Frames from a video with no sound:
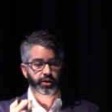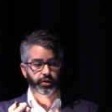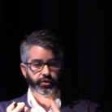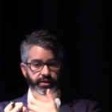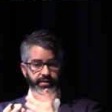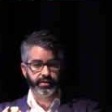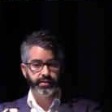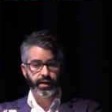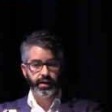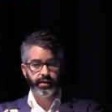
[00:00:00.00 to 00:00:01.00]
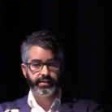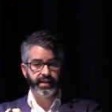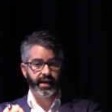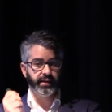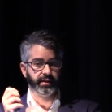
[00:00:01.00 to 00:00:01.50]
you just
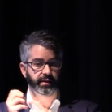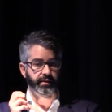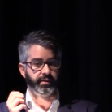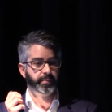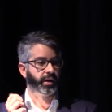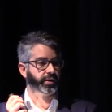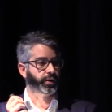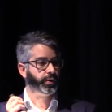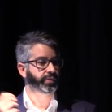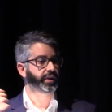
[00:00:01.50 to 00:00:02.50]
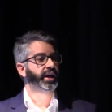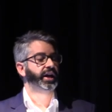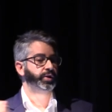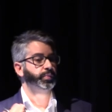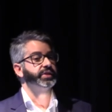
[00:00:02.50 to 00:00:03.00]
tag the barcode
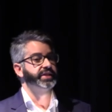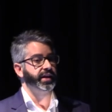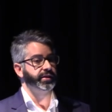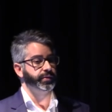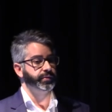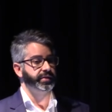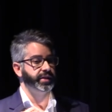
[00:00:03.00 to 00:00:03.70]
and it will tell you.